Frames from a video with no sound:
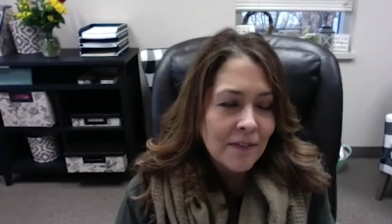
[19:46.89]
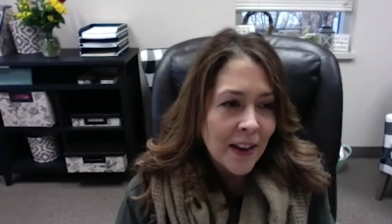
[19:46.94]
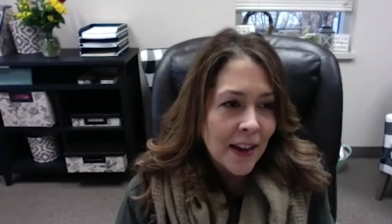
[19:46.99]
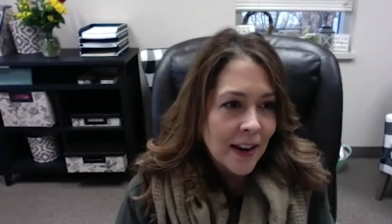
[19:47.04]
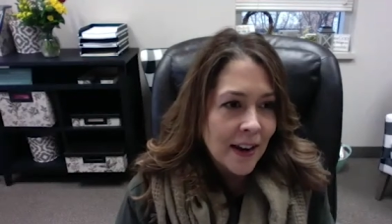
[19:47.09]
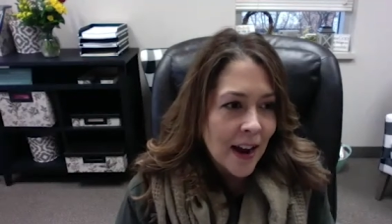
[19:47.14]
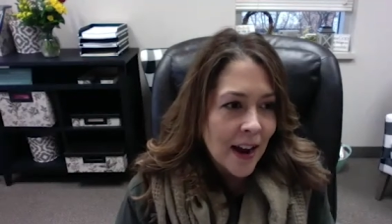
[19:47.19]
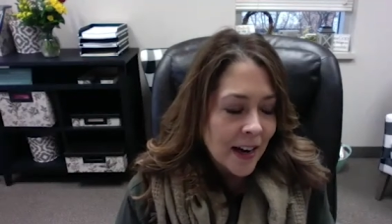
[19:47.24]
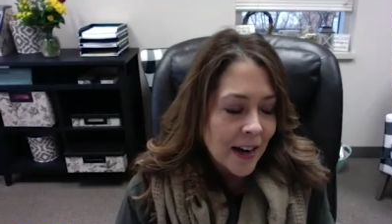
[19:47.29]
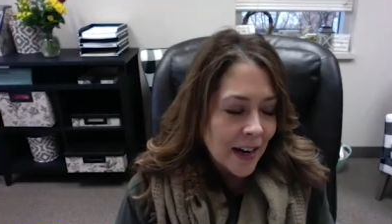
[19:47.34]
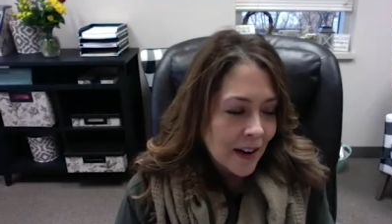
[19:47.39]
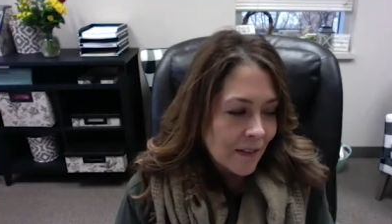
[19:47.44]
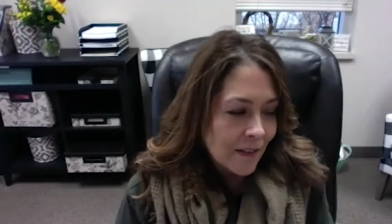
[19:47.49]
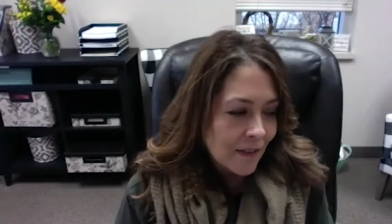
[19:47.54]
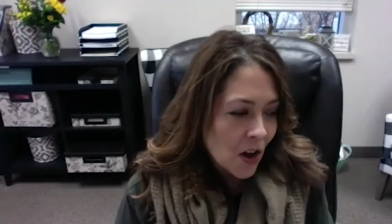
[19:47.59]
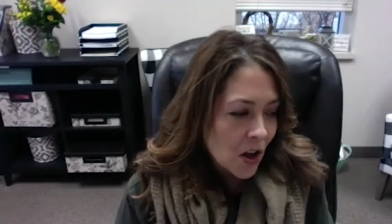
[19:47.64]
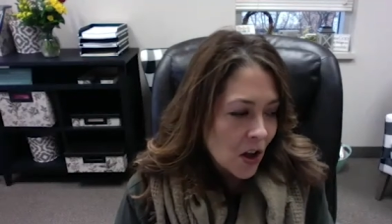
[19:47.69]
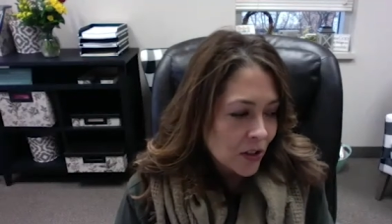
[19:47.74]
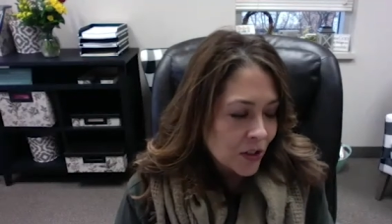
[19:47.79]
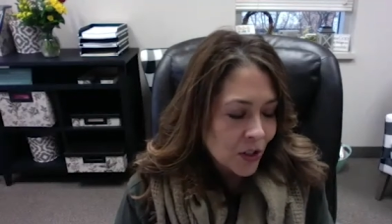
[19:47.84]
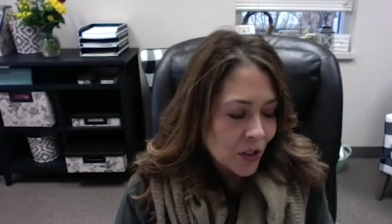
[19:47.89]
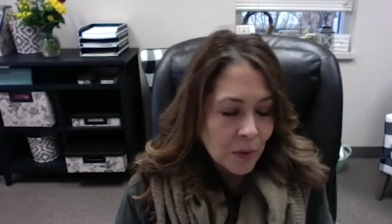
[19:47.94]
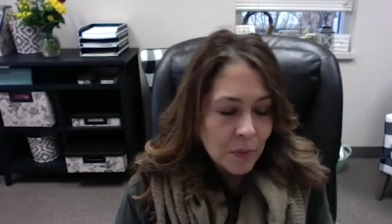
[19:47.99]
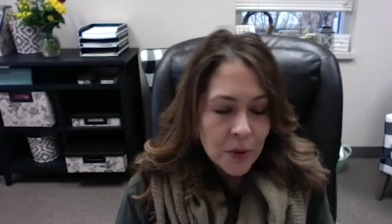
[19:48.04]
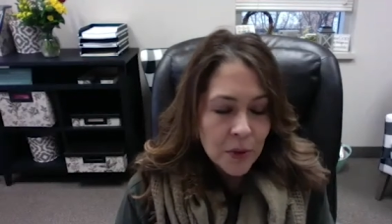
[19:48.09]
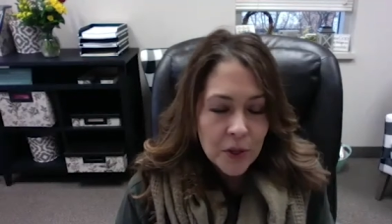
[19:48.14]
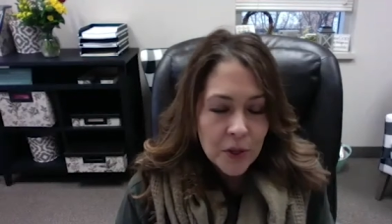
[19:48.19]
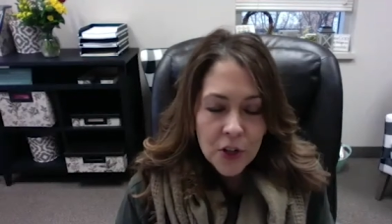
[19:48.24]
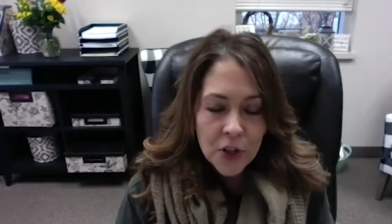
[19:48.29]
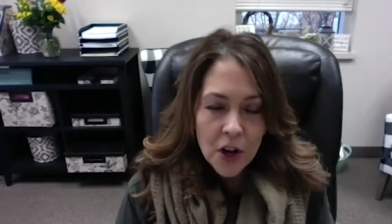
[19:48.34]
And I have also
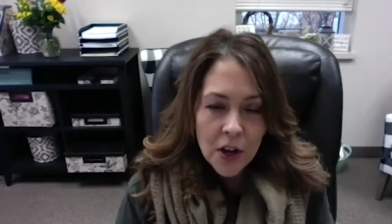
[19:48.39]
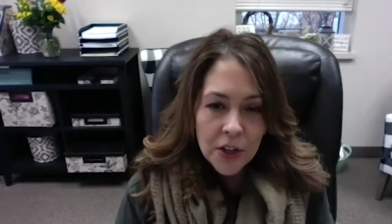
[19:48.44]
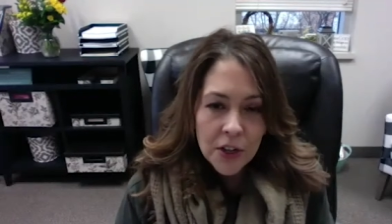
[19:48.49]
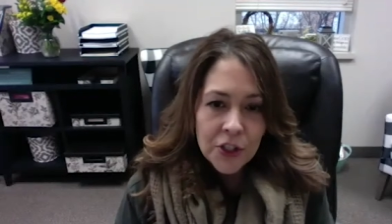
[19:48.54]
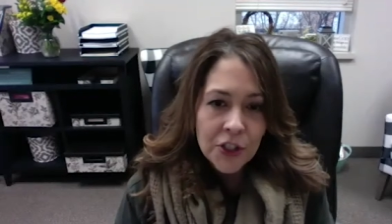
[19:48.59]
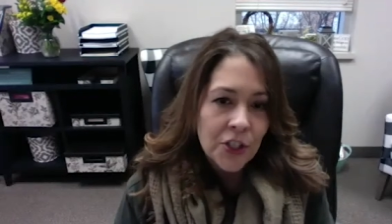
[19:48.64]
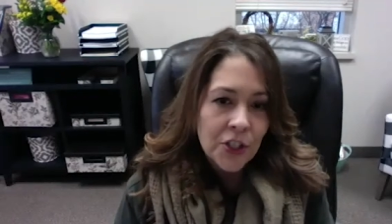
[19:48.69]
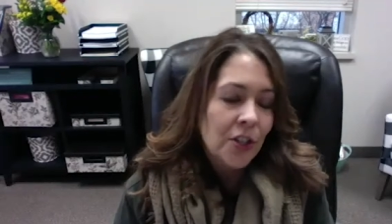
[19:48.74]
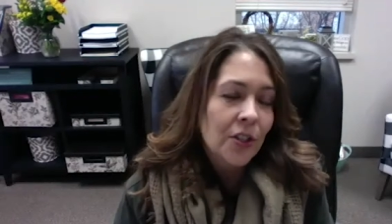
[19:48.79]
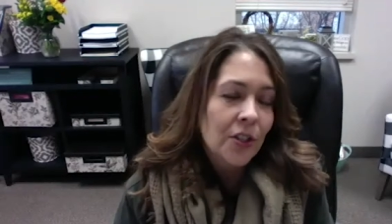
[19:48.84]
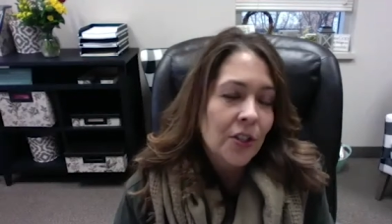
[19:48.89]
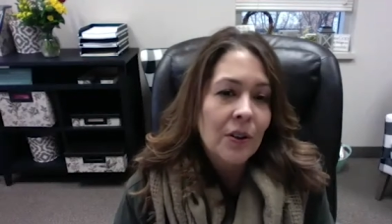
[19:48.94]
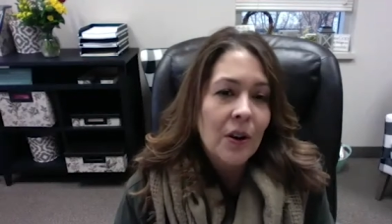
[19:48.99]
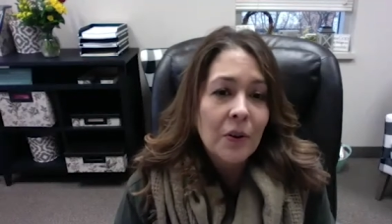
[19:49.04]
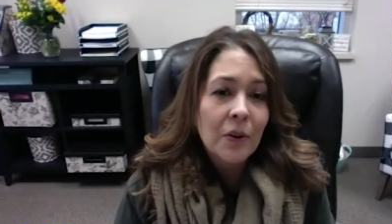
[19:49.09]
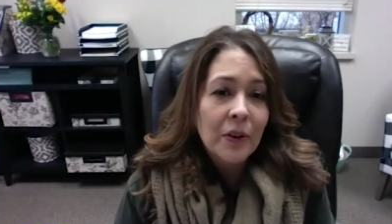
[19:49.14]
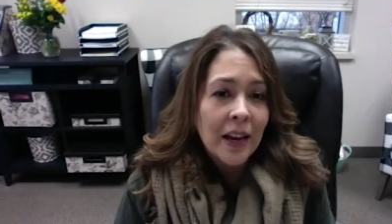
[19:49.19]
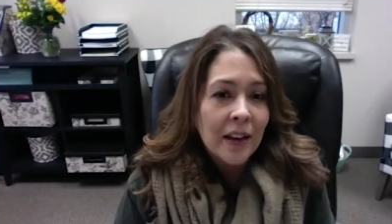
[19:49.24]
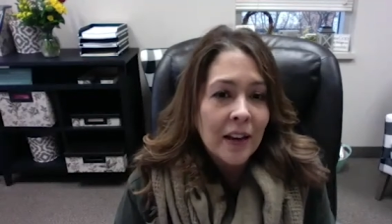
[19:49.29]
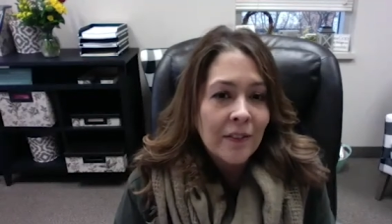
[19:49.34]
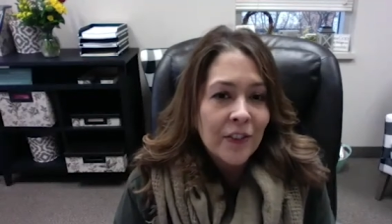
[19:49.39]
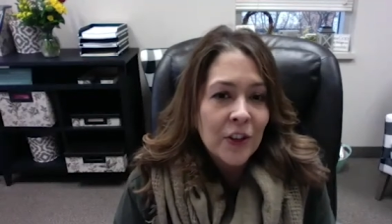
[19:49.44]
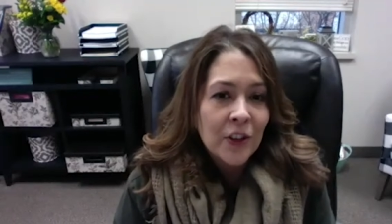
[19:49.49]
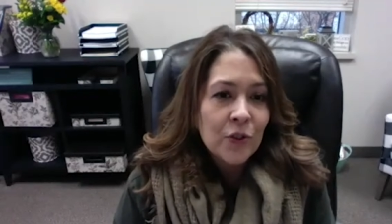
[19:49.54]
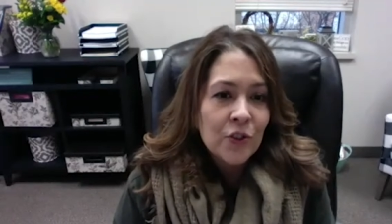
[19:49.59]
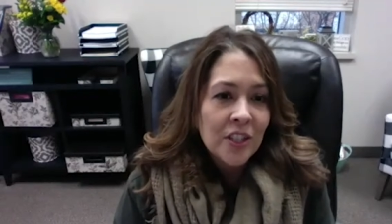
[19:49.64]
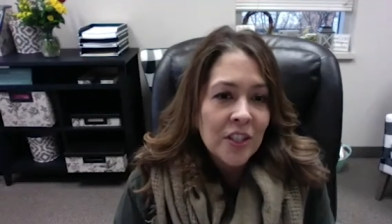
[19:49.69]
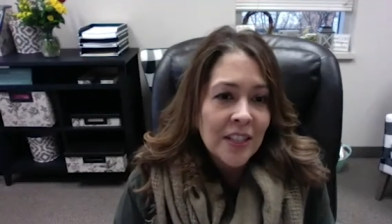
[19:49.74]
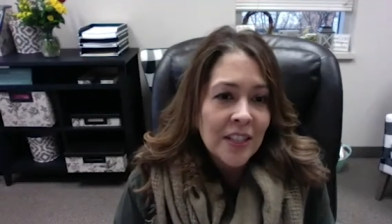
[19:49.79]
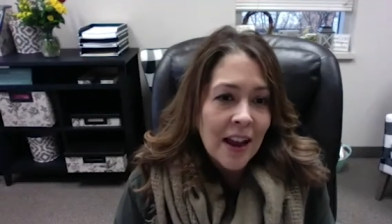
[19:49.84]
moved on to, okay, if you
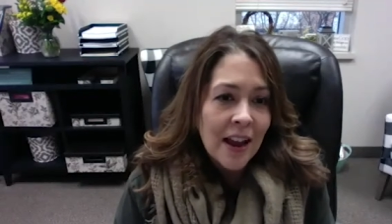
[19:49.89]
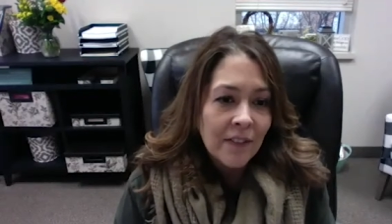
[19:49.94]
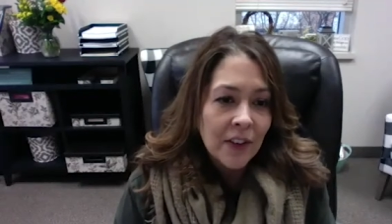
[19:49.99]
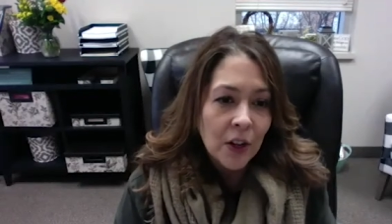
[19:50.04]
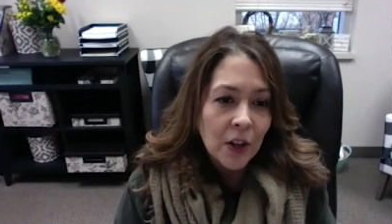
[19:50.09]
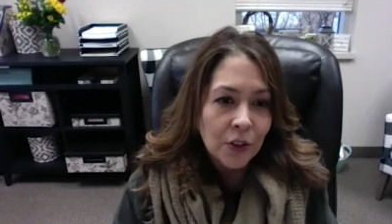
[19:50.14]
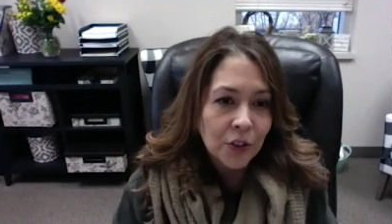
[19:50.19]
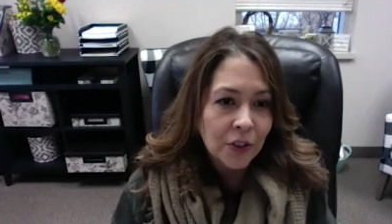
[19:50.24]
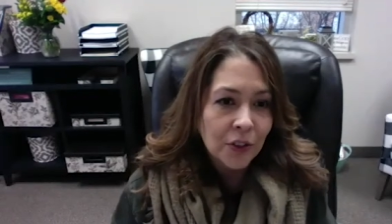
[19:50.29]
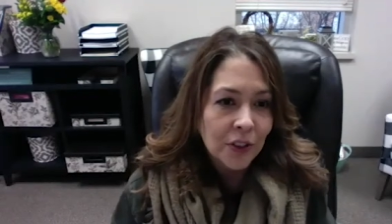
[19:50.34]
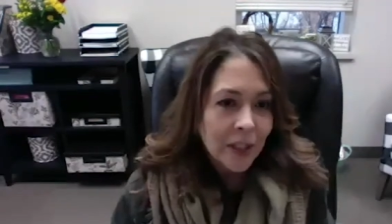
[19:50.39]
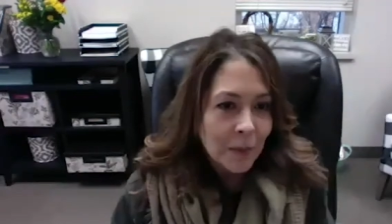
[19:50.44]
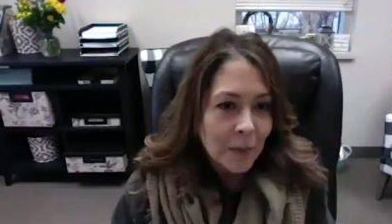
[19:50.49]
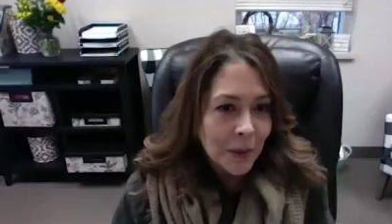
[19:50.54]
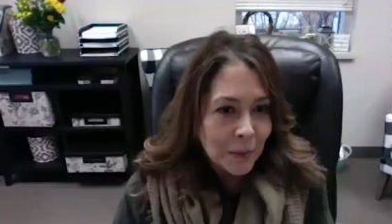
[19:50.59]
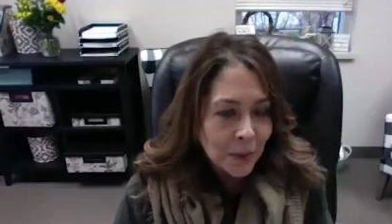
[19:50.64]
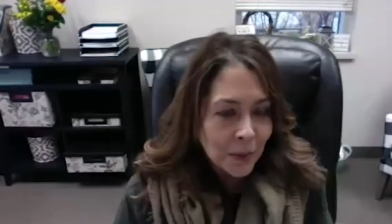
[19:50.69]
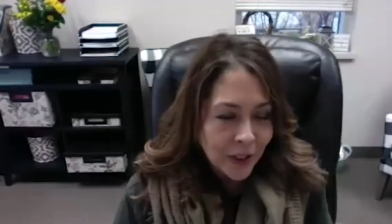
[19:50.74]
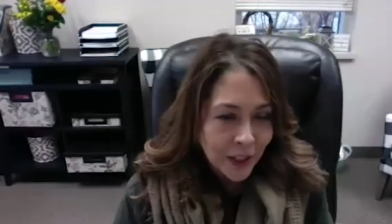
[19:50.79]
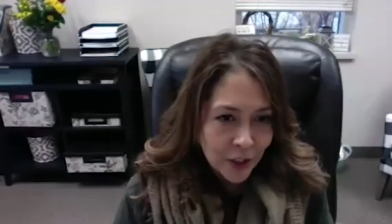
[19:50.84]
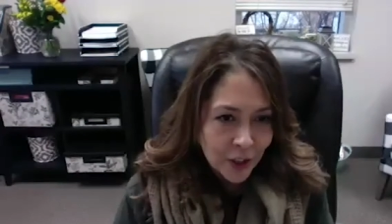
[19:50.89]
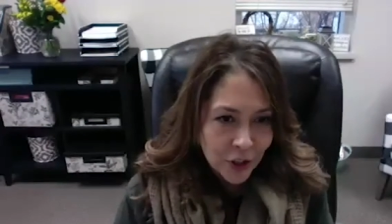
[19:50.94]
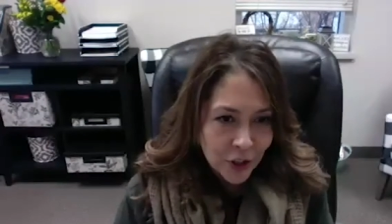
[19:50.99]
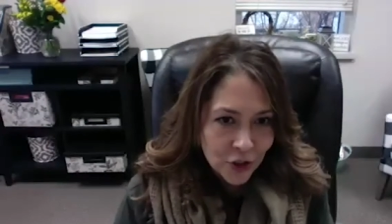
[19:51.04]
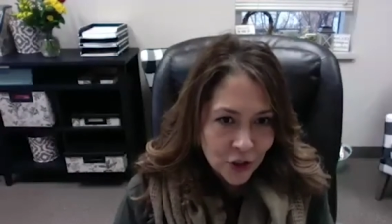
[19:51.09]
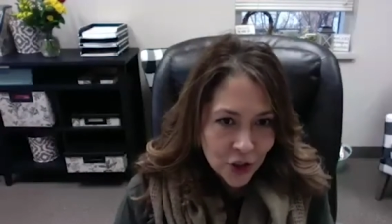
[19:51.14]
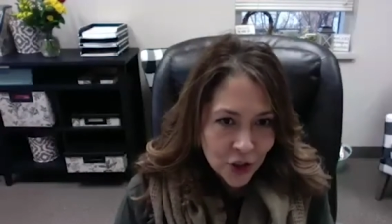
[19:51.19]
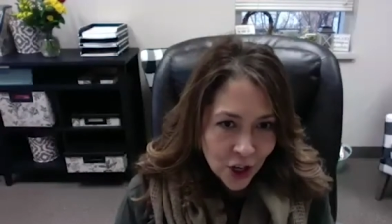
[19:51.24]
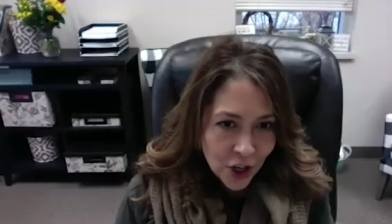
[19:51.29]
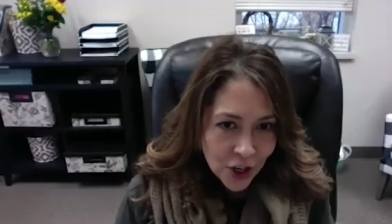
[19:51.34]
just have elderly people in your
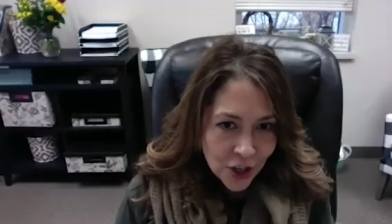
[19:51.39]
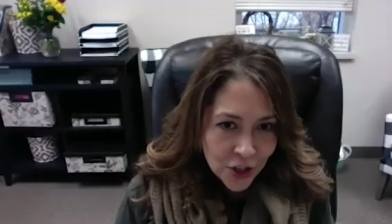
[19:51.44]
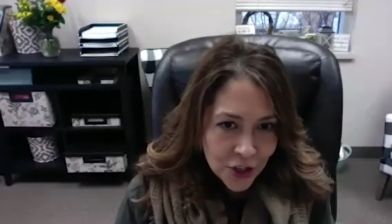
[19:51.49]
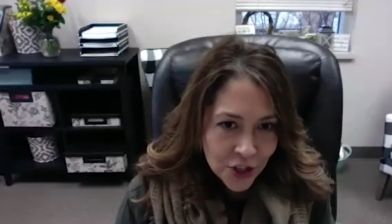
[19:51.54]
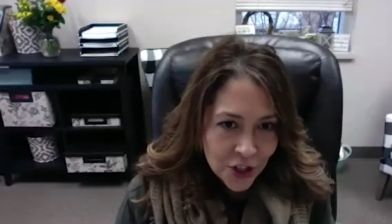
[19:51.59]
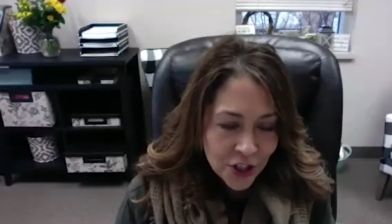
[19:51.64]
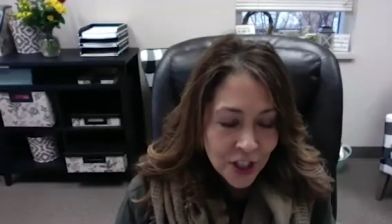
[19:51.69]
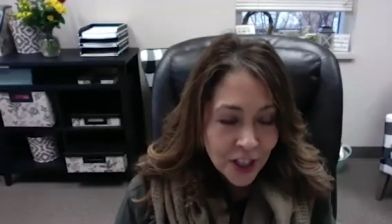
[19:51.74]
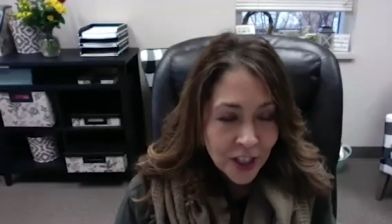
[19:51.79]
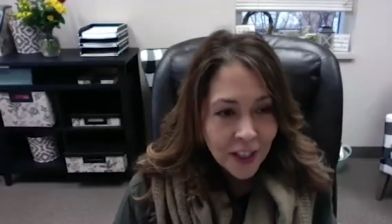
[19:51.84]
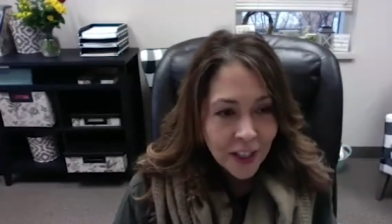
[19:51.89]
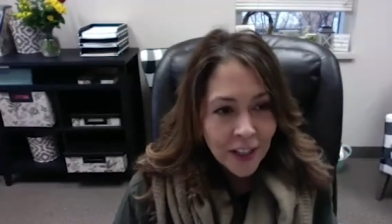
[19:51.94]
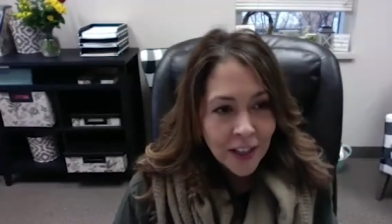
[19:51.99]
church.